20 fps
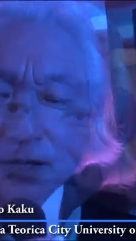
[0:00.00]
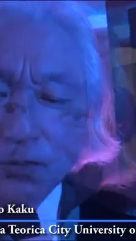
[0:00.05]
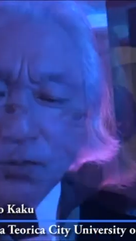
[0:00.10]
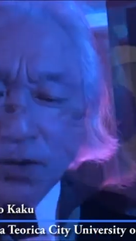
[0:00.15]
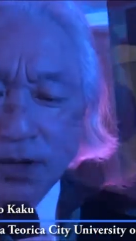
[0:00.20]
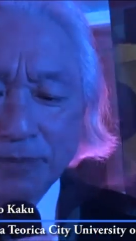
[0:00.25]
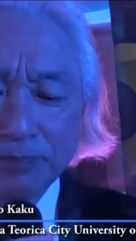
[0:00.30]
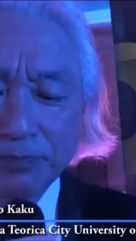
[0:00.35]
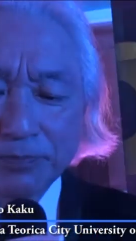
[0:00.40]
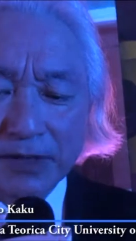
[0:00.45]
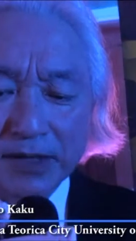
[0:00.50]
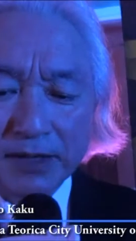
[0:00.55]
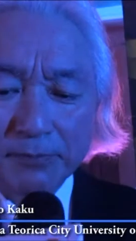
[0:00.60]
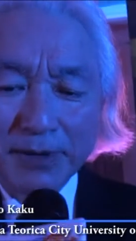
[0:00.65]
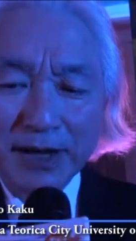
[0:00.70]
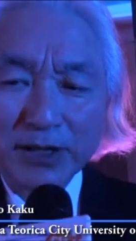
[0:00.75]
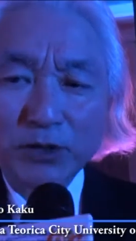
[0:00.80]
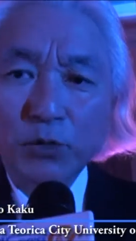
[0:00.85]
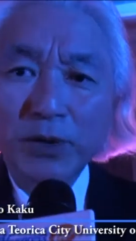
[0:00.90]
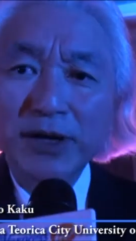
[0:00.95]
Well,
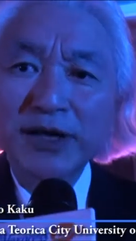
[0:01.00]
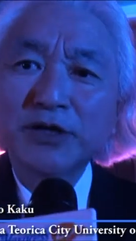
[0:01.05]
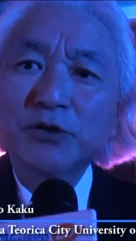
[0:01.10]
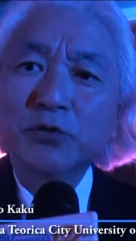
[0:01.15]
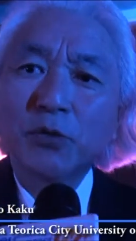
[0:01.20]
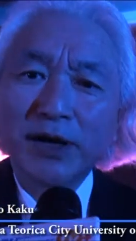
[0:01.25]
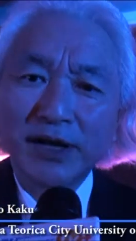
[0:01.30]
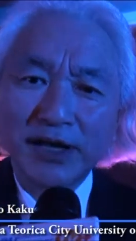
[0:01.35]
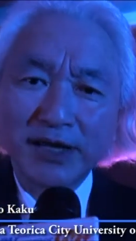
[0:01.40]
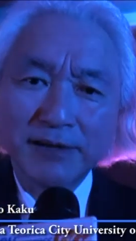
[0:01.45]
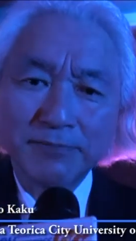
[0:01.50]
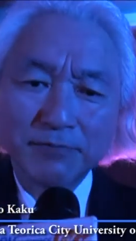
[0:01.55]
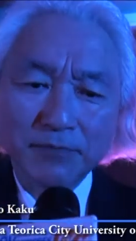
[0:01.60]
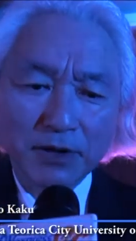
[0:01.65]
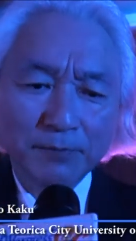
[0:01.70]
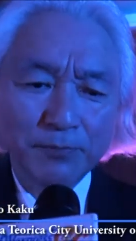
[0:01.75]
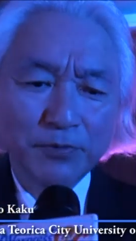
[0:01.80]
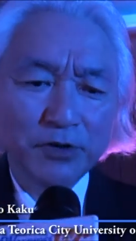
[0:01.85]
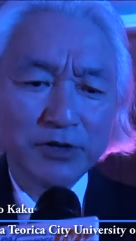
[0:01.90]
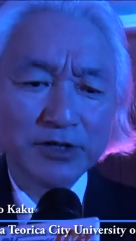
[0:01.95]
by 2020,
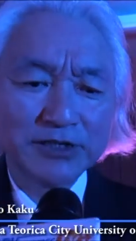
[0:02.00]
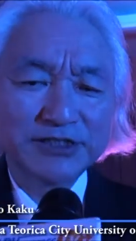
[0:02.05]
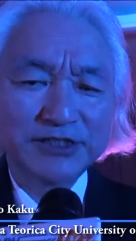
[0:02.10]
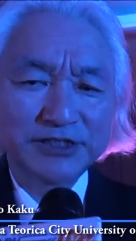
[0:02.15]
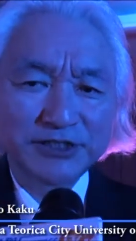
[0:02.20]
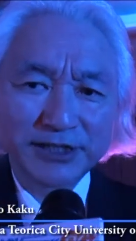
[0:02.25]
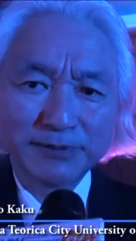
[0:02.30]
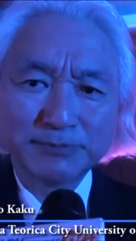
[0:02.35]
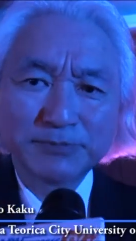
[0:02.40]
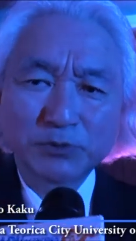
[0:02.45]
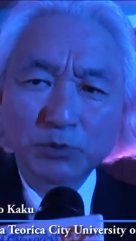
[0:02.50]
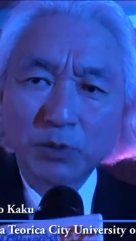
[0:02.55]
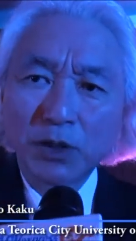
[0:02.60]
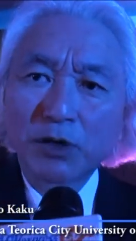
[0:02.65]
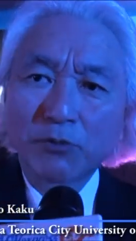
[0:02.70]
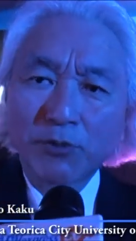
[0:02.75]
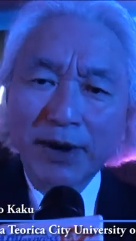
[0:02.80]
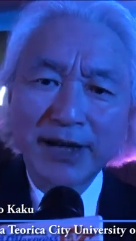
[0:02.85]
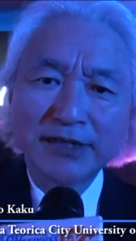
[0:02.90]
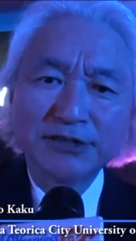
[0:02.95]
computer chips
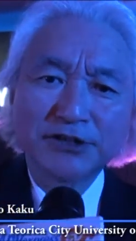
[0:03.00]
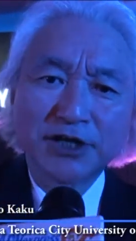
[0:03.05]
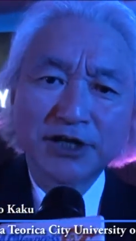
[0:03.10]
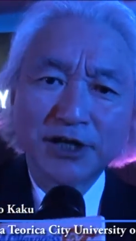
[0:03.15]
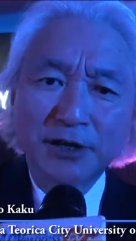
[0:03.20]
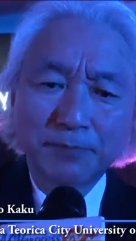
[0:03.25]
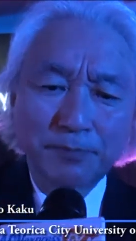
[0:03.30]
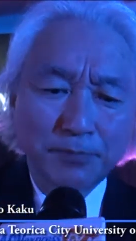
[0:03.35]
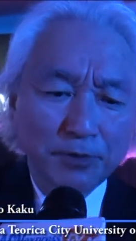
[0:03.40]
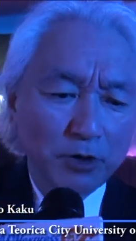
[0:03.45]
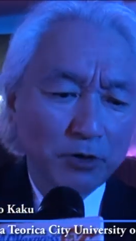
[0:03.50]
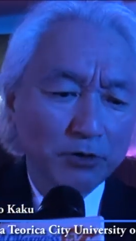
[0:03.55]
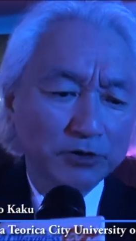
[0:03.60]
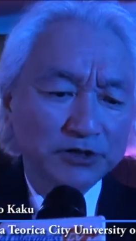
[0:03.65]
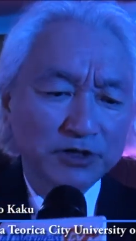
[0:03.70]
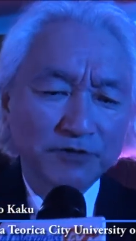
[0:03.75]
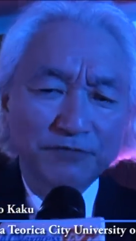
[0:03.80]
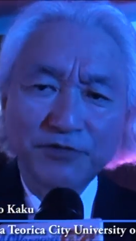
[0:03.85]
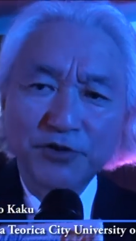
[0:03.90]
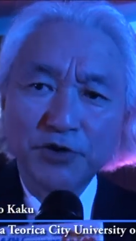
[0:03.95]
will gradually
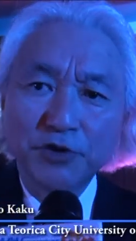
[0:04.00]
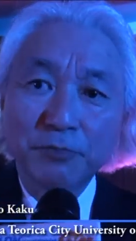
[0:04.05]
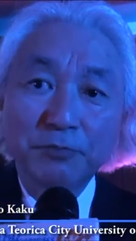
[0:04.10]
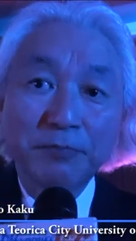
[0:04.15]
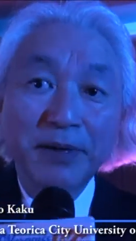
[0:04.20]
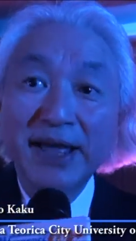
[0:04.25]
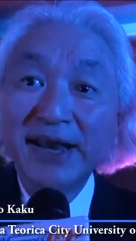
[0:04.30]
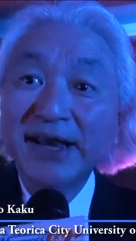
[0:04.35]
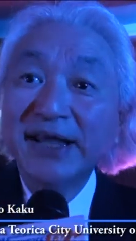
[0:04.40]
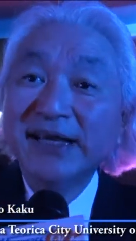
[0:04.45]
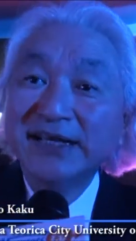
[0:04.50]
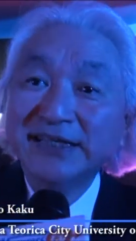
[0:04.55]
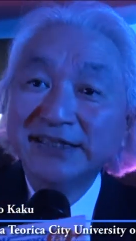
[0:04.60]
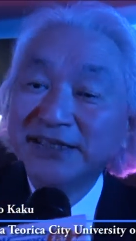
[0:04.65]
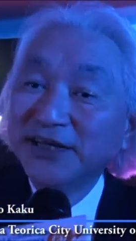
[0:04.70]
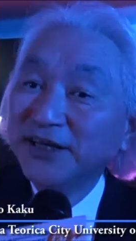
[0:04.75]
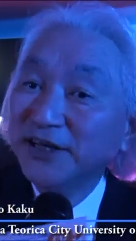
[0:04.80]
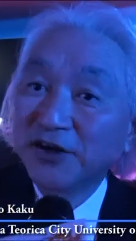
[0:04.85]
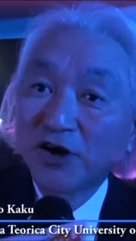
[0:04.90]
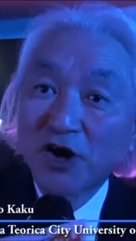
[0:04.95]
approach a few
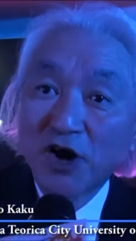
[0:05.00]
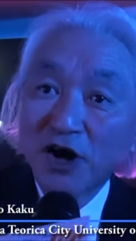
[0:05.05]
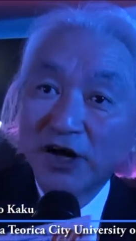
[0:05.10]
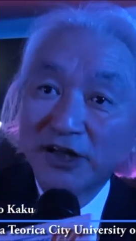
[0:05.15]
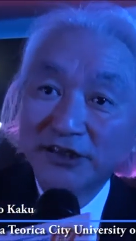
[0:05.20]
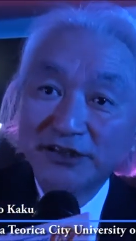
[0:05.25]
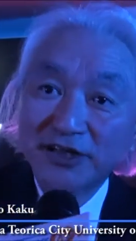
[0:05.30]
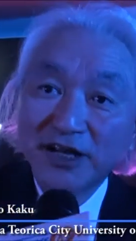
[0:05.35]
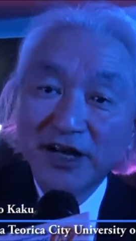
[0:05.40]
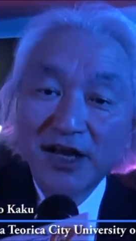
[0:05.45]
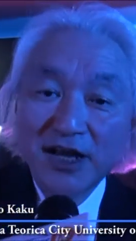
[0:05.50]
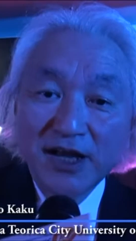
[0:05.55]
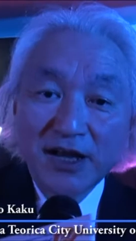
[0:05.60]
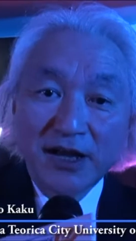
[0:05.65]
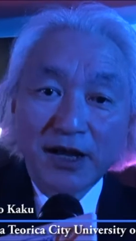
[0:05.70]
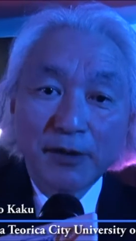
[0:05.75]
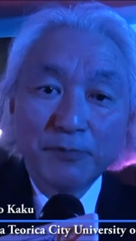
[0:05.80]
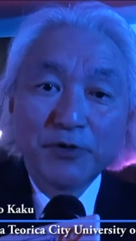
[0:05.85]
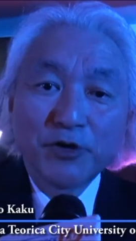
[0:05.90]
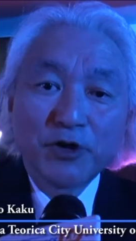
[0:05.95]
pennies in cost.
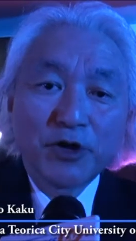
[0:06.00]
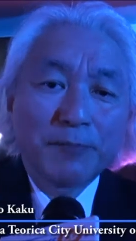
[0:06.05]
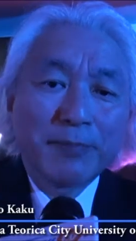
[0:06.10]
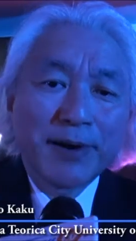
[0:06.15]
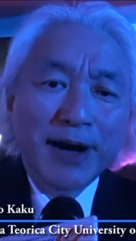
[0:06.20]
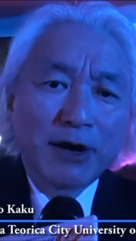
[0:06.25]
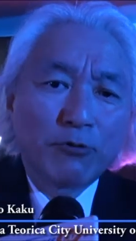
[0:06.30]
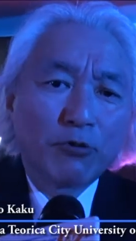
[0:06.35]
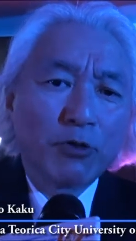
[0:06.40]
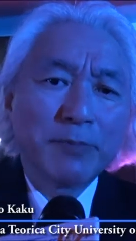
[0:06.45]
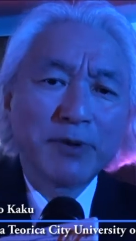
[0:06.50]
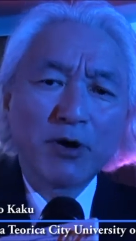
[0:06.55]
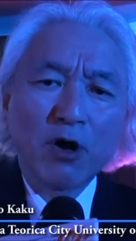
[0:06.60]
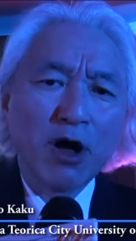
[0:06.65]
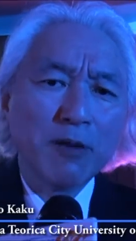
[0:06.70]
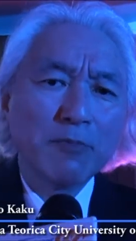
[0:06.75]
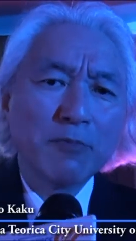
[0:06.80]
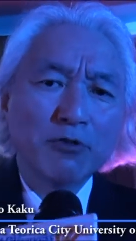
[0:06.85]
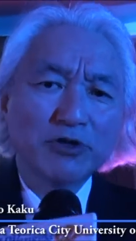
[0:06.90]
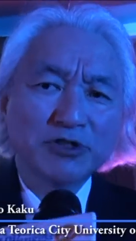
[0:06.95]
Computer power will be
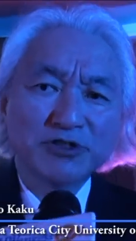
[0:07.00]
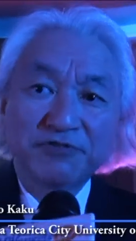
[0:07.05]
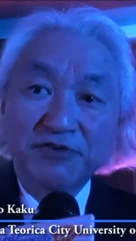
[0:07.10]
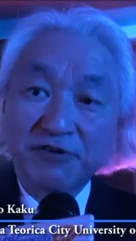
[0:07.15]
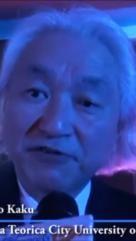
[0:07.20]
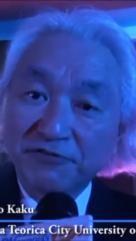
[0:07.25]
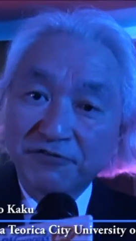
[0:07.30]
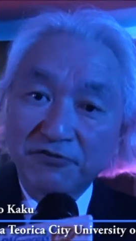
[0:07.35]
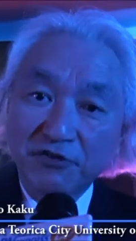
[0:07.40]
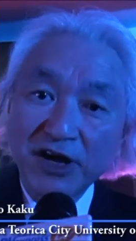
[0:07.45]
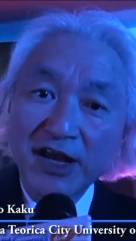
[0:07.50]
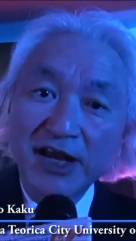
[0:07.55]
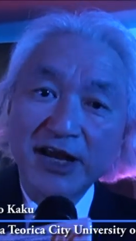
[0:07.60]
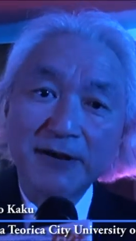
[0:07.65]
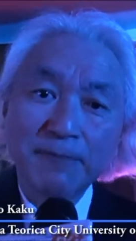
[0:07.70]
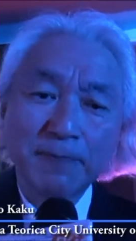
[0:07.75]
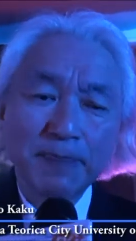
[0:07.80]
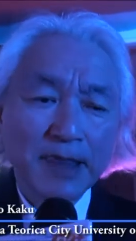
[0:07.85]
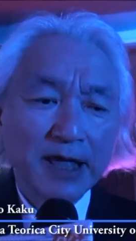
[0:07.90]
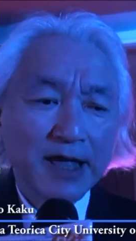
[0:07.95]
almost for
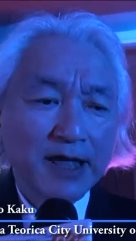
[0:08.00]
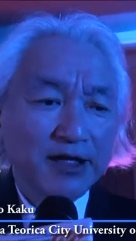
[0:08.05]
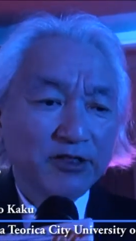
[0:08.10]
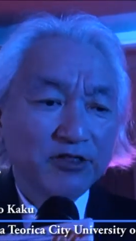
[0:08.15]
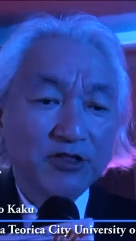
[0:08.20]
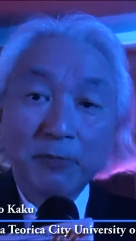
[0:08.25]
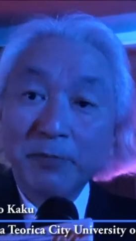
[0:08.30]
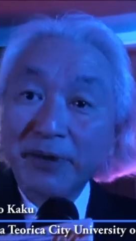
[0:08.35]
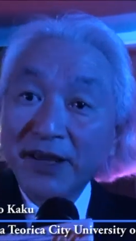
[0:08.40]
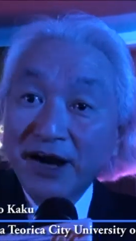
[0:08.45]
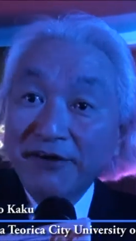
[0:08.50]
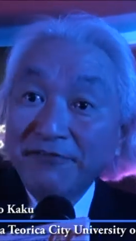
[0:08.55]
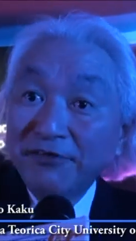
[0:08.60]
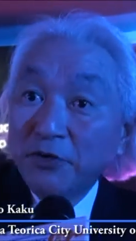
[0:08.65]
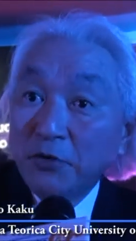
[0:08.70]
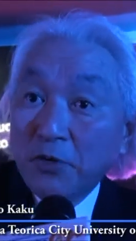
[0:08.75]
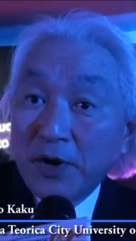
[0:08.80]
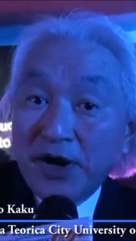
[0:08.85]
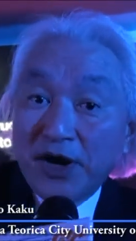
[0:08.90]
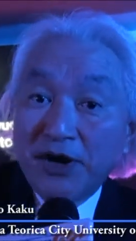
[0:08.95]
free. They'll be
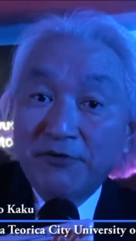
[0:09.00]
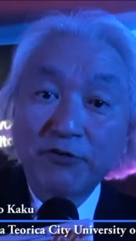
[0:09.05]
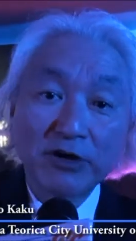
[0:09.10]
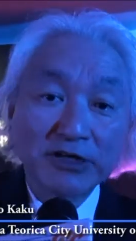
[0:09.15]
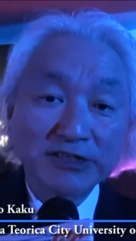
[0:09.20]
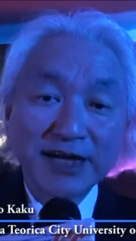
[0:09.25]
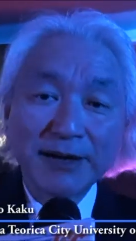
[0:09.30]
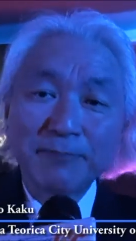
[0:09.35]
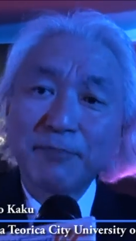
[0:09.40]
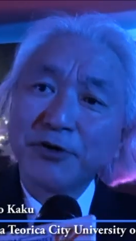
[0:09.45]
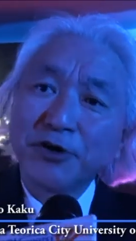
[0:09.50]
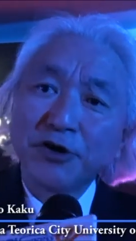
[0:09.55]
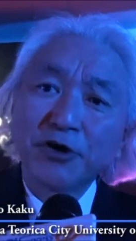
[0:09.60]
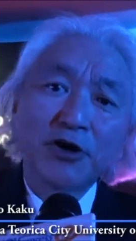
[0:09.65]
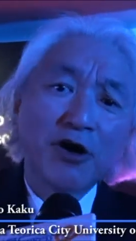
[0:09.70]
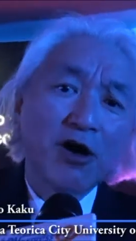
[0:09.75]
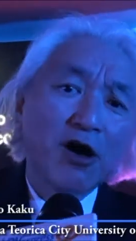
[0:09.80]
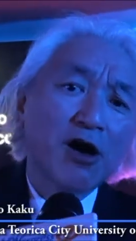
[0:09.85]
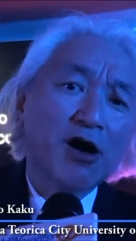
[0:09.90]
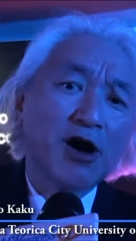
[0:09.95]
everywhere. For example, your
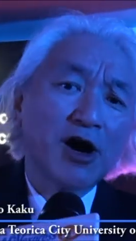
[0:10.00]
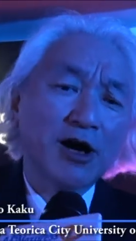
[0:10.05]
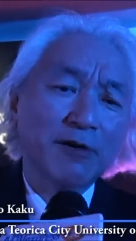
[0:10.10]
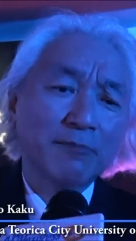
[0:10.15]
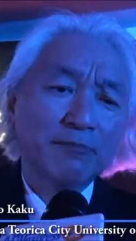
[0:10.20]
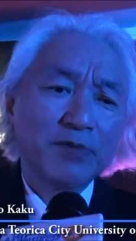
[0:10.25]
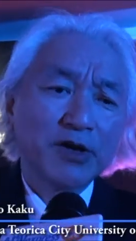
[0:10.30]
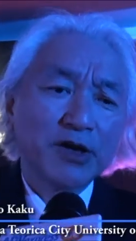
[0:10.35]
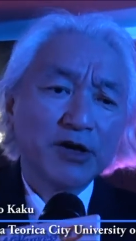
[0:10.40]
car.